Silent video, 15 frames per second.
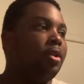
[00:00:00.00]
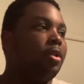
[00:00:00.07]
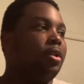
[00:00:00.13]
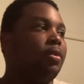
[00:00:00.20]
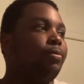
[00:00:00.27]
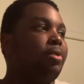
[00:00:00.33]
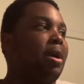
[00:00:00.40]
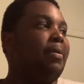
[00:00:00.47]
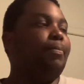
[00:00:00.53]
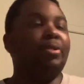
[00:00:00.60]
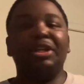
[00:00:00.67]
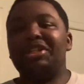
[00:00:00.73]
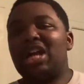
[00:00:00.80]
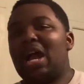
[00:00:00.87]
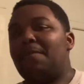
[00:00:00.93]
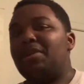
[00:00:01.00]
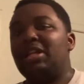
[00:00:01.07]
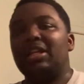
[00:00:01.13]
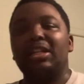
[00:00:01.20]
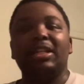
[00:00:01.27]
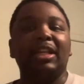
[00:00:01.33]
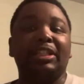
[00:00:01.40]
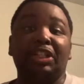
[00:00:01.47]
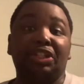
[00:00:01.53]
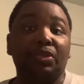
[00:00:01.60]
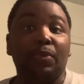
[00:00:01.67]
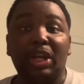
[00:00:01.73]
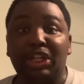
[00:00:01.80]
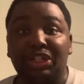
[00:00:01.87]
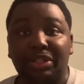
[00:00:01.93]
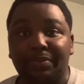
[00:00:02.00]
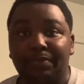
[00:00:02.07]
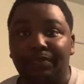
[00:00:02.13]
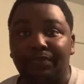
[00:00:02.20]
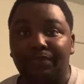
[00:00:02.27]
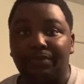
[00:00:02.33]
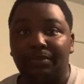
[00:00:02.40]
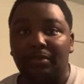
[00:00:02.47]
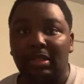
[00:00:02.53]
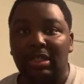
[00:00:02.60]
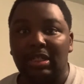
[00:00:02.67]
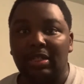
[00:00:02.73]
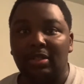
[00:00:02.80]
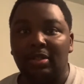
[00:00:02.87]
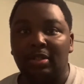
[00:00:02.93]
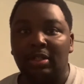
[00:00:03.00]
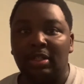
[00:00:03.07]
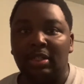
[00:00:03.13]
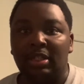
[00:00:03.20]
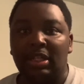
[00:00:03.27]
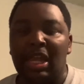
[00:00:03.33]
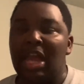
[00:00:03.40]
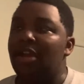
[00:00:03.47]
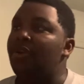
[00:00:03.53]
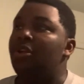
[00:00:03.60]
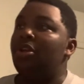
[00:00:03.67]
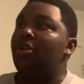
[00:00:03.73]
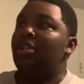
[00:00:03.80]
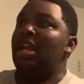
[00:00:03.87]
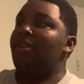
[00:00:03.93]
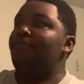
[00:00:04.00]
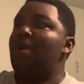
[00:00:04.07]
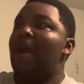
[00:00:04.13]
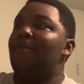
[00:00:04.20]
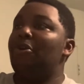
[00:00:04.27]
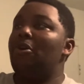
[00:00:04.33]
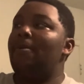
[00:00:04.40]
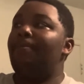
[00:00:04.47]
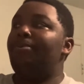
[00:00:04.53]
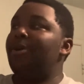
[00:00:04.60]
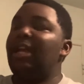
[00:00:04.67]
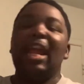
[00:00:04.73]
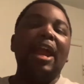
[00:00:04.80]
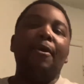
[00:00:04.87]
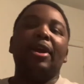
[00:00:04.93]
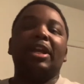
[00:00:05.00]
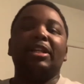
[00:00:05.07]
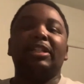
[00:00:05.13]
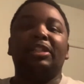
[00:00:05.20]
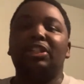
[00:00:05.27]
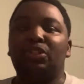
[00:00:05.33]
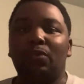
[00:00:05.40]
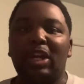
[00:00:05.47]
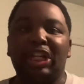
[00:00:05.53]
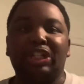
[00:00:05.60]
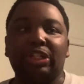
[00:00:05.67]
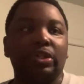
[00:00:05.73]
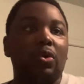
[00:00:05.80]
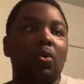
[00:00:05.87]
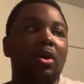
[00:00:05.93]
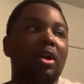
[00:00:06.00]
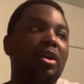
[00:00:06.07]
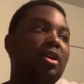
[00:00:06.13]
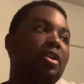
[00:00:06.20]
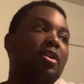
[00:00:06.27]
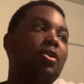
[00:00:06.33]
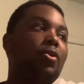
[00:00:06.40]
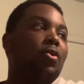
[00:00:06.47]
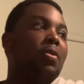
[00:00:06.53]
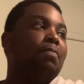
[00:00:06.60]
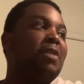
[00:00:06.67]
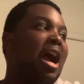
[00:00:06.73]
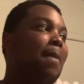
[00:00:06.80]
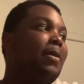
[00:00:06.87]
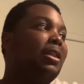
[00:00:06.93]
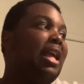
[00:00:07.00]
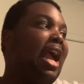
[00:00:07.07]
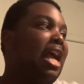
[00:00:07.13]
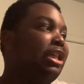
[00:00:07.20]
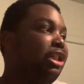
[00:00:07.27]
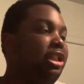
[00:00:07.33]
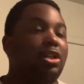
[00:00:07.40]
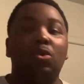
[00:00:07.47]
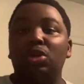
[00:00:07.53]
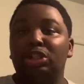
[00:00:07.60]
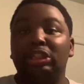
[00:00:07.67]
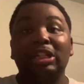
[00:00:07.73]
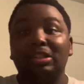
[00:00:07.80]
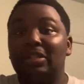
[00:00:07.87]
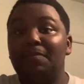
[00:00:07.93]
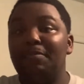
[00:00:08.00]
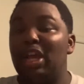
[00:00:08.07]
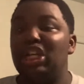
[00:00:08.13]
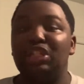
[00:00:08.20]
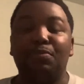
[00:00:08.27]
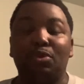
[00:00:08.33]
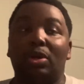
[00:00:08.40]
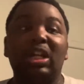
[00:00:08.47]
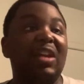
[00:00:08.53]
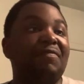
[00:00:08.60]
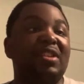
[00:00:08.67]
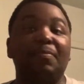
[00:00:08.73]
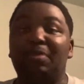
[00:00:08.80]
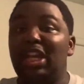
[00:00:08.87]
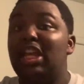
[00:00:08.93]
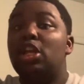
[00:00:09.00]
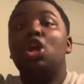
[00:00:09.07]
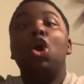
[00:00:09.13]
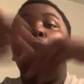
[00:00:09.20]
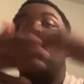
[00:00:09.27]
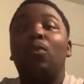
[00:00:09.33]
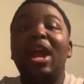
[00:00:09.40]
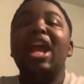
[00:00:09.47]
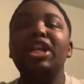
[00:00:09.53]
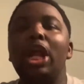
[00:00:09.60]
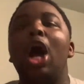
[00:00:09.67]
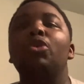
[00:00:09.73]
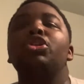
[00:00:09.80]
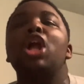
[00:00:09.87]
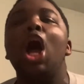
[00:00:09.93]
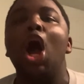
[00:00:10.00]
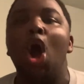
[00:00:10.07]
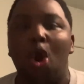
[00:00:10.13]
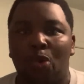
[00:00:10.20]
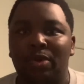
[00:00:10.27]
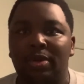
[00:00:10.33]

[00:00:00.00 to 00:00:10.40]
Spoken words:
Probably put Dominic in that situation. Hell, they probably going to put Eric in a situation. Or Bobby Lashley. Or Shelton Benjamin. Or MVP. We don't know.